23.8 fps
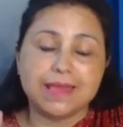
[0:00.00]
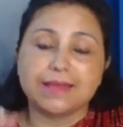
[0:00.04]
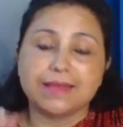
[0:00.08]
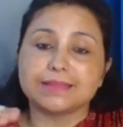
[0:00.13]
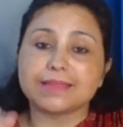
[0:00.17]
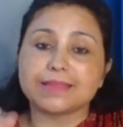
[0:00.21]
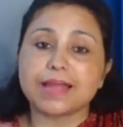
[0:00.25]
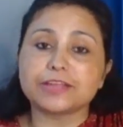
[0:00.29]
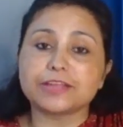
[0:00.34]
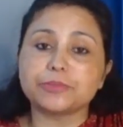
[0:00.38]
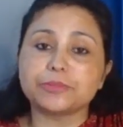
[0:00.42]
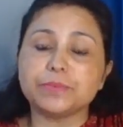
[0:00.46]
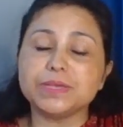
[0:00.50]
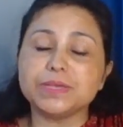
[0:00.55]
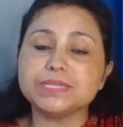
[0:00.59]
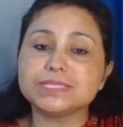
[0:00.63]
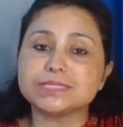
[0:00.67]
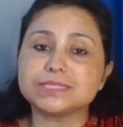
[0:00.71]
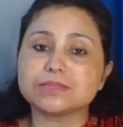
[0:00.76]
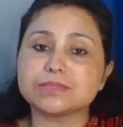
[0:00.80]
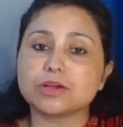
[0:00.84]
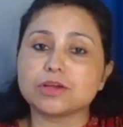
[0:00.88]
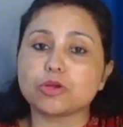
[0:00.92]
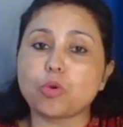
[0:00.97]
That
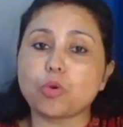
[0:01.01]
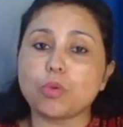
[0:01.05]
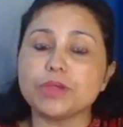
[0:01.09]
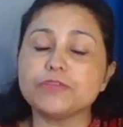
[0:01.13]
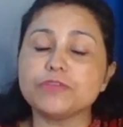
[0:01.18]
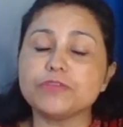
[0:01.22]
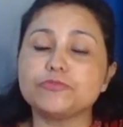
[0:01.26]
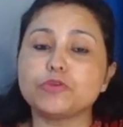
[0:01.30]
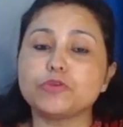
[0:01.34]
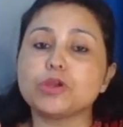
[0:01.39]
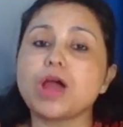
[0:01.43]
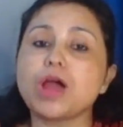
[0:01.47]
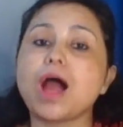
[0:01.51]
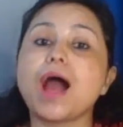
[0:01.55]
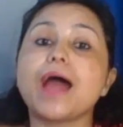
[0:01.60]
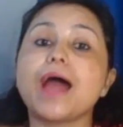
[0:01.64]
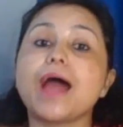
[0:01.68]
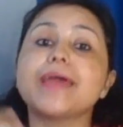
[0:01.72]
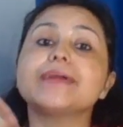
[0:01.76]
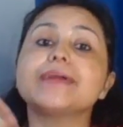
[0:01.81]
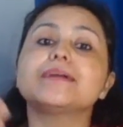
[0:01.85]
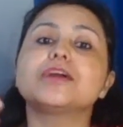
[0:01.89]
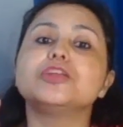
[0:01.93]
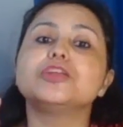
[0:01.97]
means going for
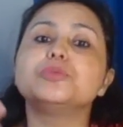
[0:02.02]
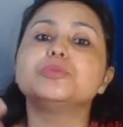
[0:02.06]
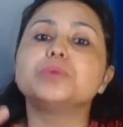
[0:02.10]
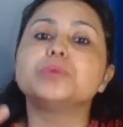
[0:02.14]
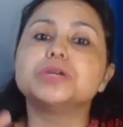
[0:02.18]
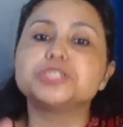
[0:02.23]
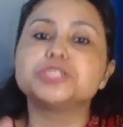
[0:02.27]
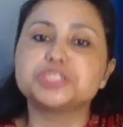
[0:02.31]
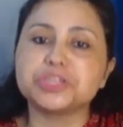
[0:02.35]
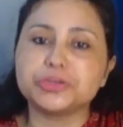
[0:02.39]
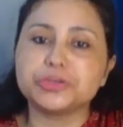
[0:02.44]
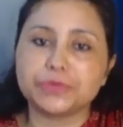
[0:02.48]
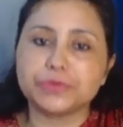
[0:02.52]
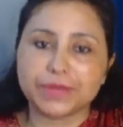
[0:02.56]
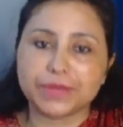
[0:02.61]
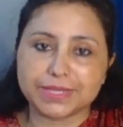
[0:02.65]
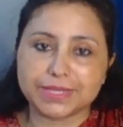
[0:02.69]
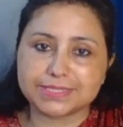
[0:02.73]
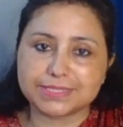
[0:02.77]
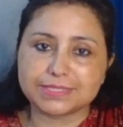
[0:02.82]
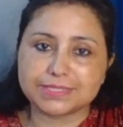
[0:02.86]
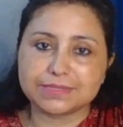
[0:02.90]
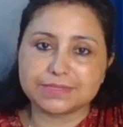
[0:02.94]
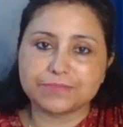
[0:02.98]
high conversion
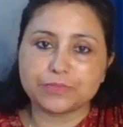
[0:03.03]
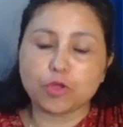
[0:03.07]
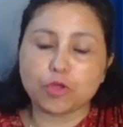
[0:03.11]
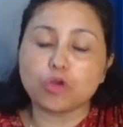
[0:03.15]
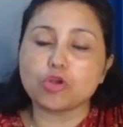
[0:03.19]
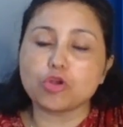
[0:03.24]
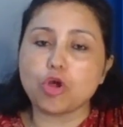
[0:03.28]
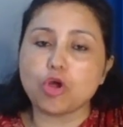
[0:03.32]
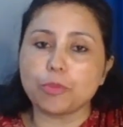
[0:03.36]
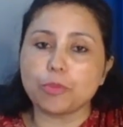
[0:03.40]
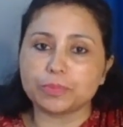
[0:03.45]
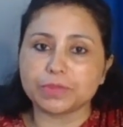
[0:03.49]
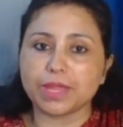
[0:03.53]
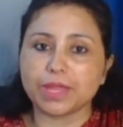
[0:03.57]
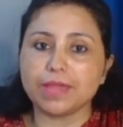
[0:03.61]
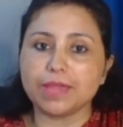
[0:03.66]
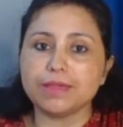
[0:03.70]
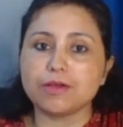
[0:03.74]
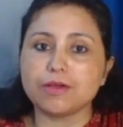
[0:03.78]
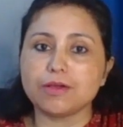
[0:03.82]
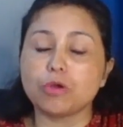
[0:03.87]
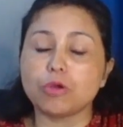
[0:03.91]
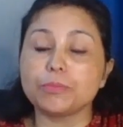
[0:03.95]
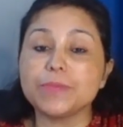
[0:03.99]
rates or
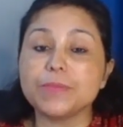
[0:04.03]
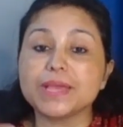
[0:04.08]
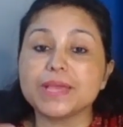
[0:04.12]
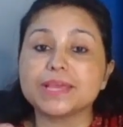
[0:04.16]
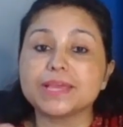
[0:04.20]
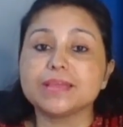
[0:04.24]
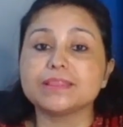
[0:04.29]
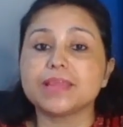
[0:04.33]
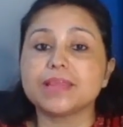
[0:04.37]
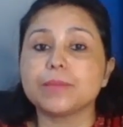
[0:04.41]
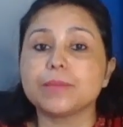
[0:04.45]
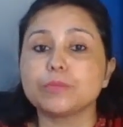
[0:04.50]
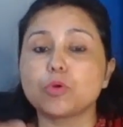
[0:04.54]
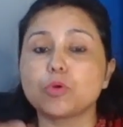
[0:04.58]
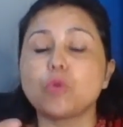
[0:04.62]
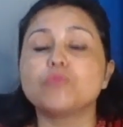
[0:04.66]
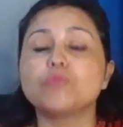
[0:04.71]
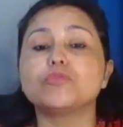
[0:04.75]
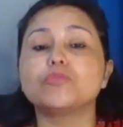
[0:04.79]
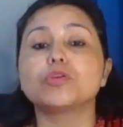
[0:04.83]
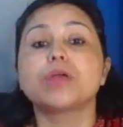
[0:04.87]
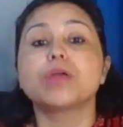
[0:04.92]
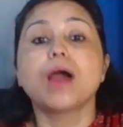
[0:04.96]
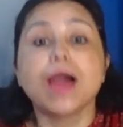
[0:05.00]
opting or making them go
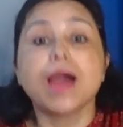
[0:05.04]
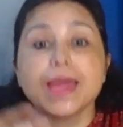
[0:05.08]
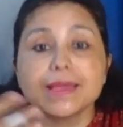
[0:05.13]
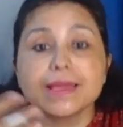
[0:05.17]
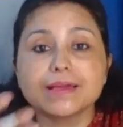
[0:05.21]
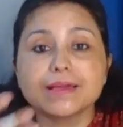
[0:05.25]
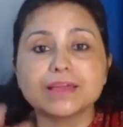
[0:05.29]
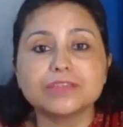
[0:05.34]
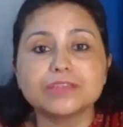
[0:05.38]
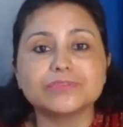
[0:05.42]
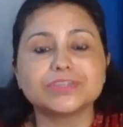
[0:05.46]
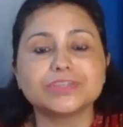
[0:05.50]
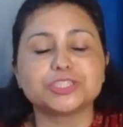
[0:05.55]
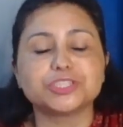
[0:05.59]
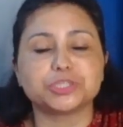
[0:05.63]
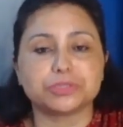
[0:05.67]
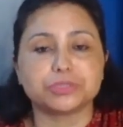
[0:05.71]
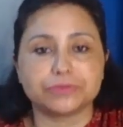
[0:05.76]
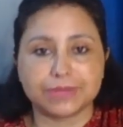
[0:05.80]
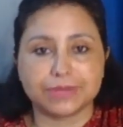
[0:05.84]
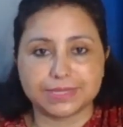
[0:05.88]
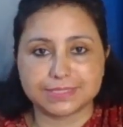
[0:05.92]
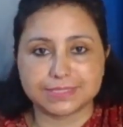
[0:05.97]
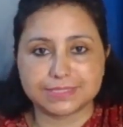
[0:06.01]
for high conversion
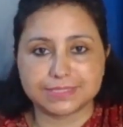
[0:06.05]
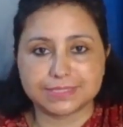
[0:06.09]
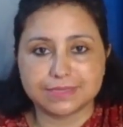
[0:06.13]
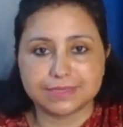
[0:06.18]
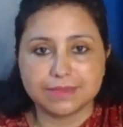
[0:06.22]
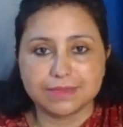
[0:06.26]
rates